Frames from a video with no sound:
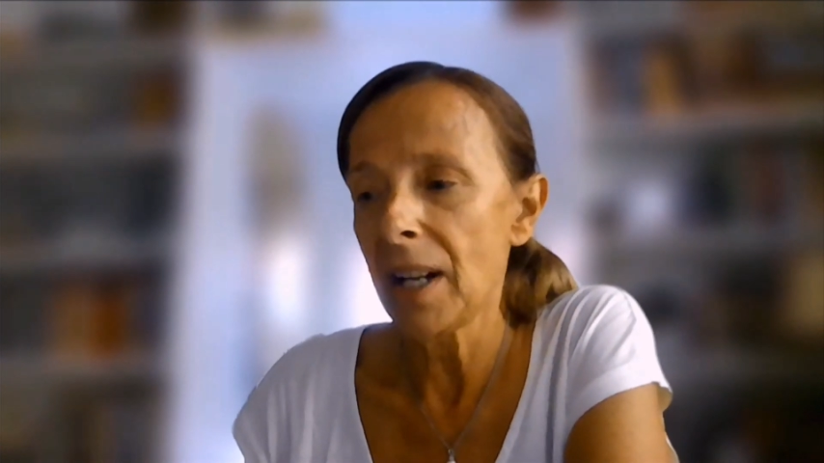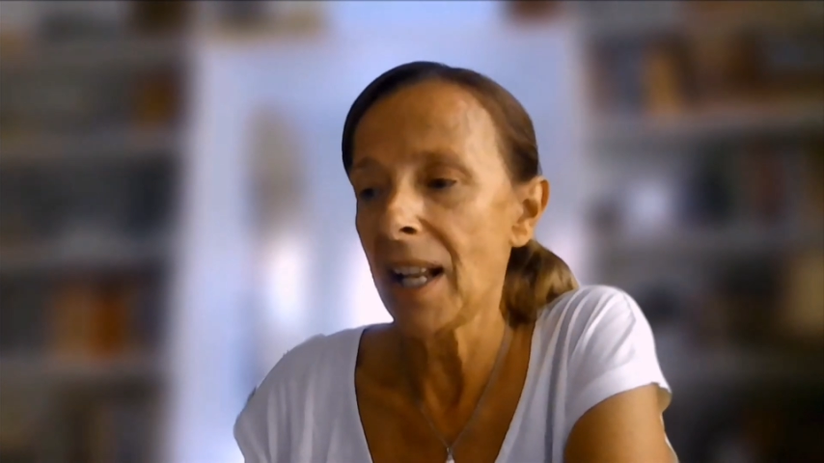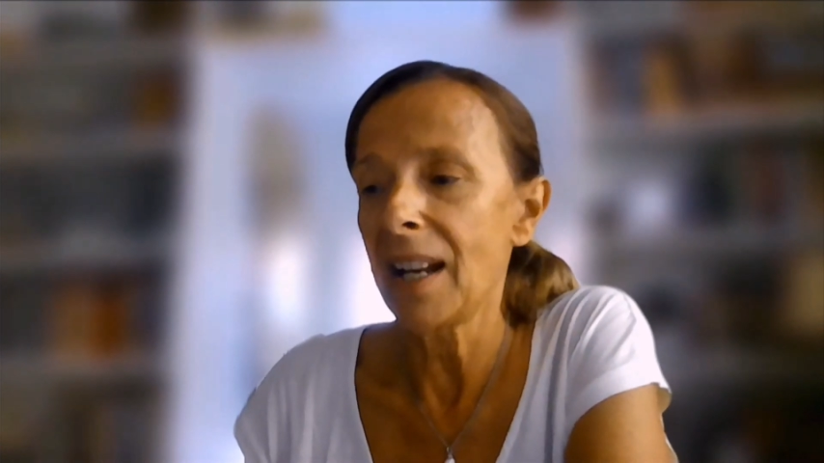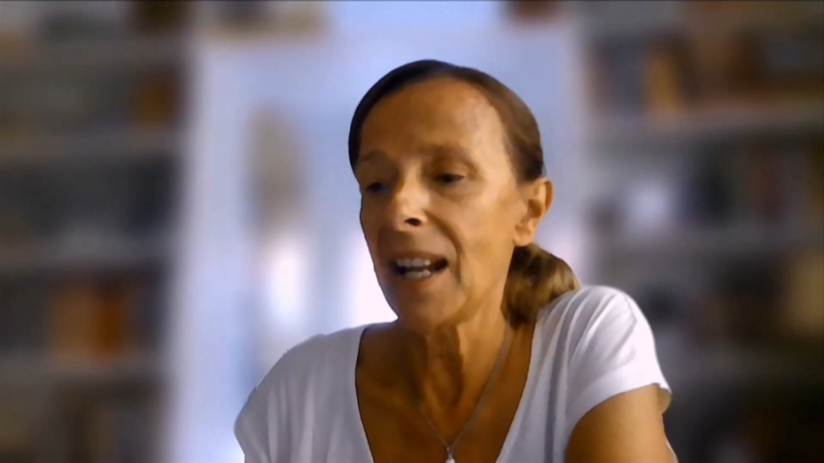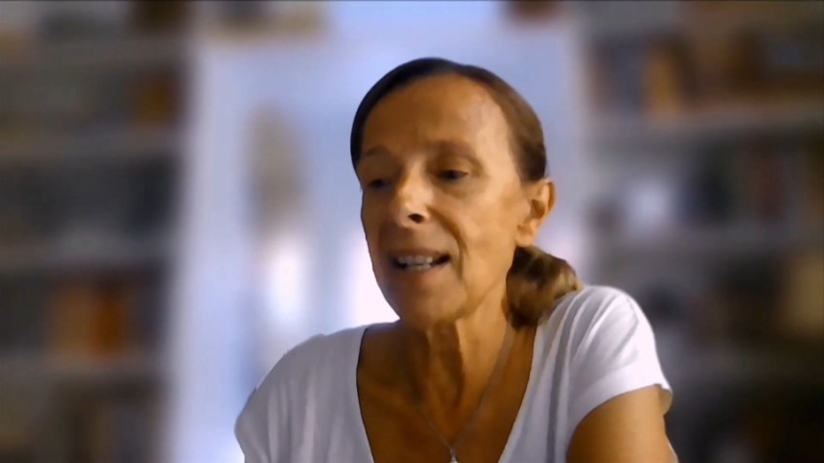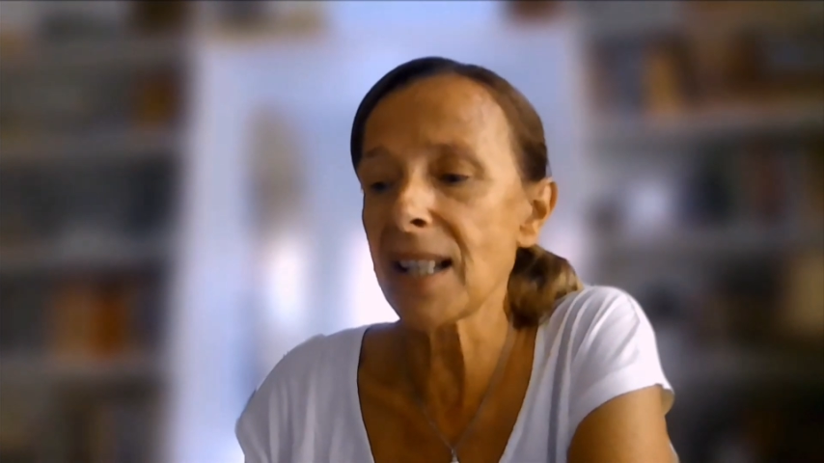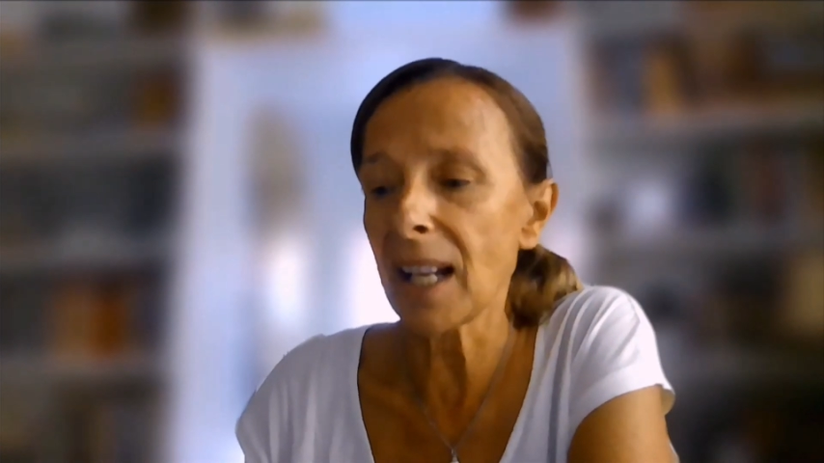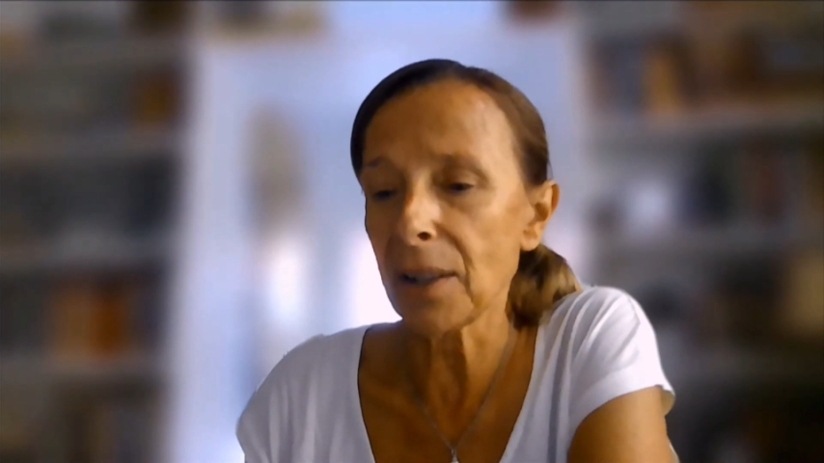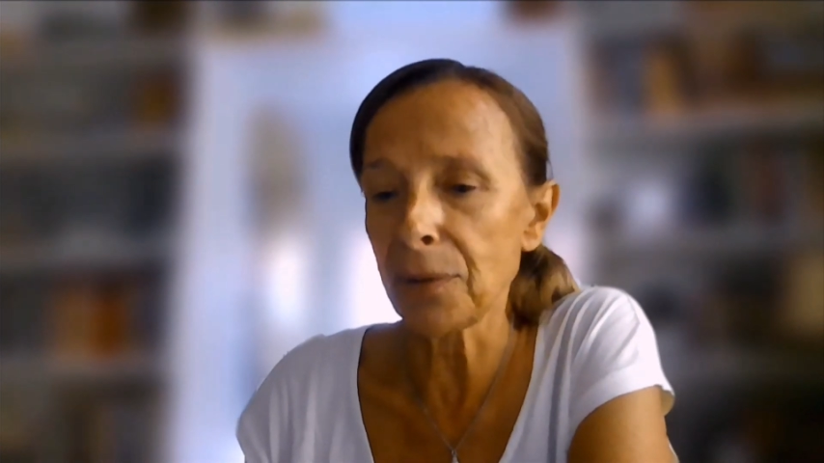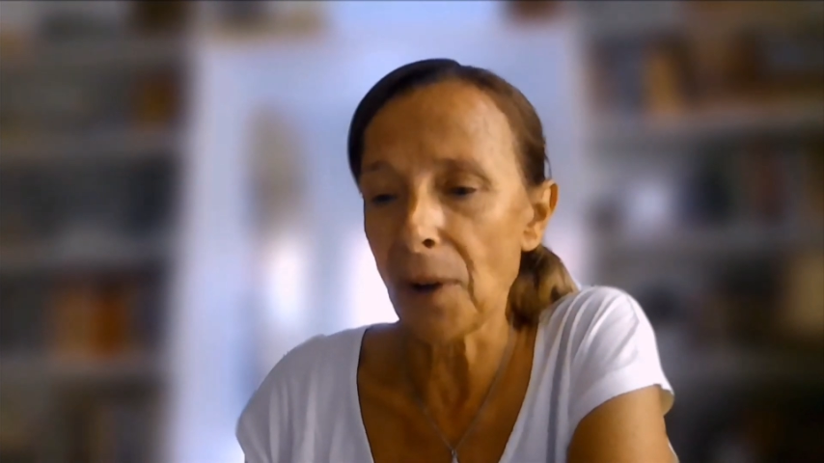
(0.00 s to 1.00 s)
in
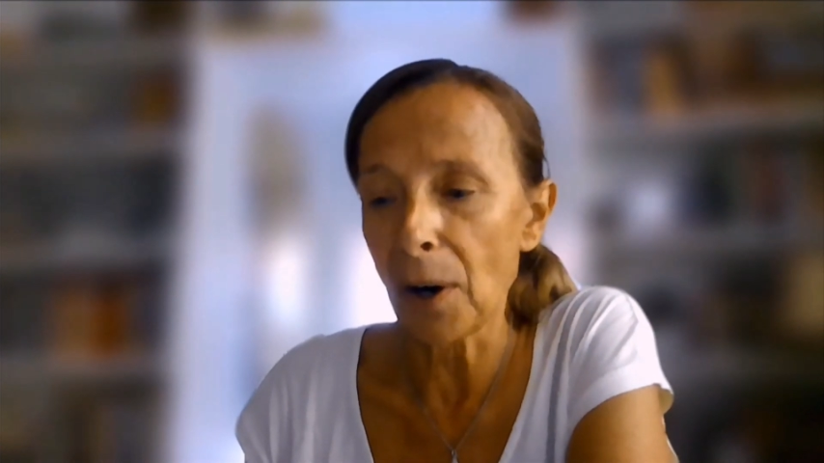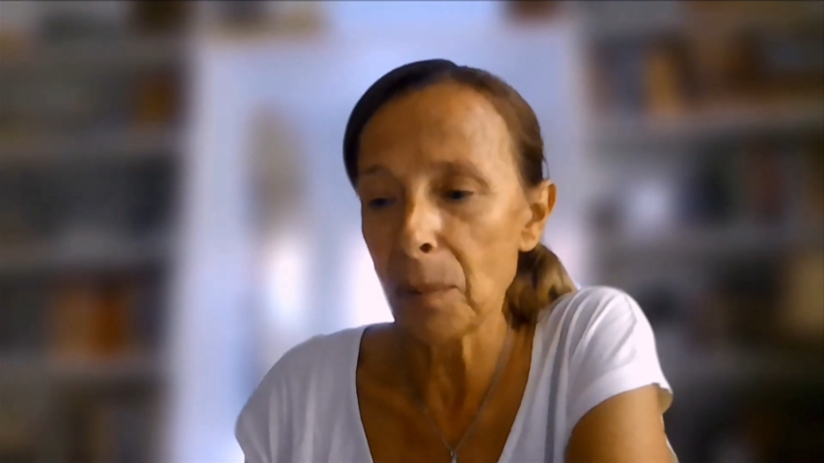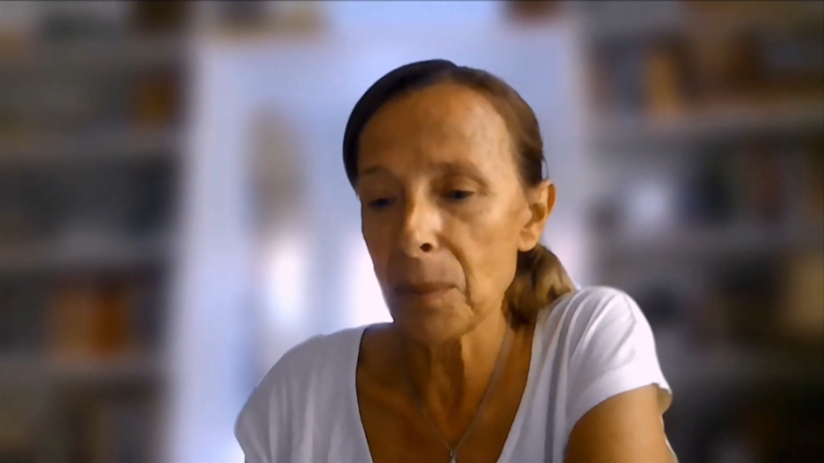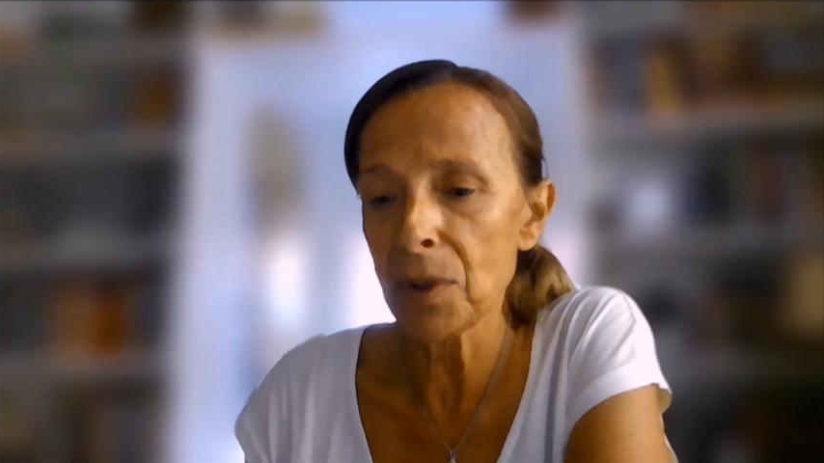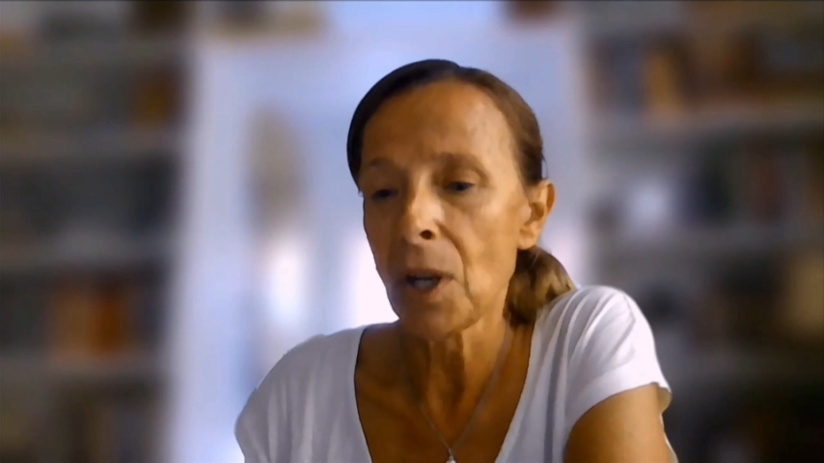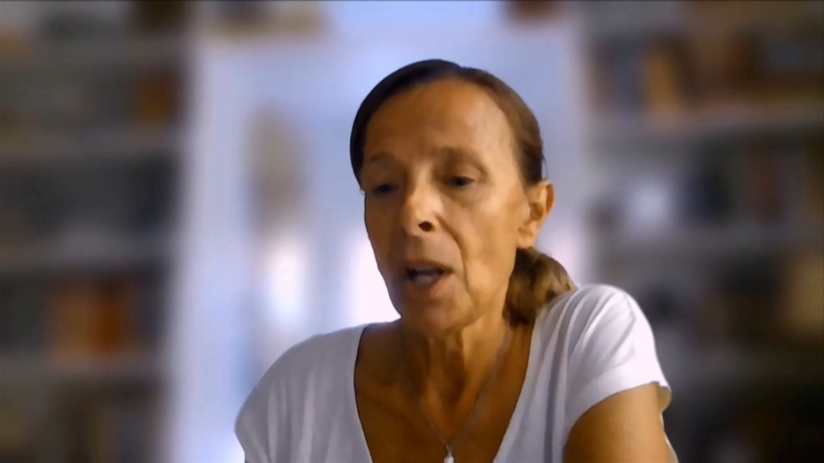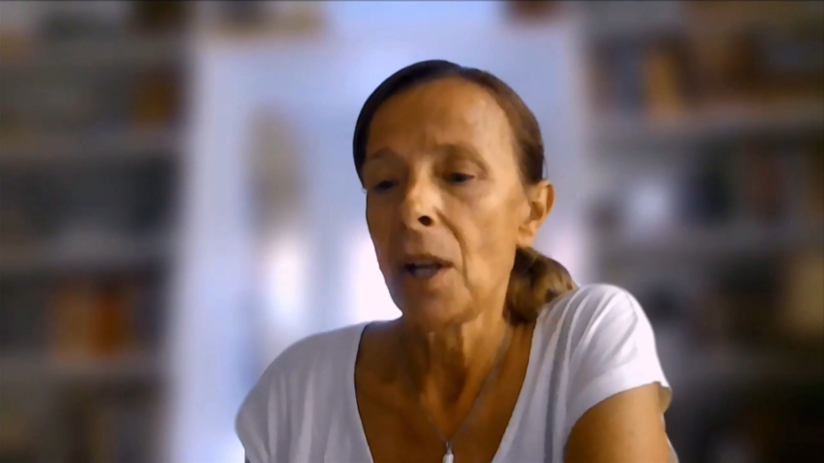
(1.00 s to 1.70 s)
insect farms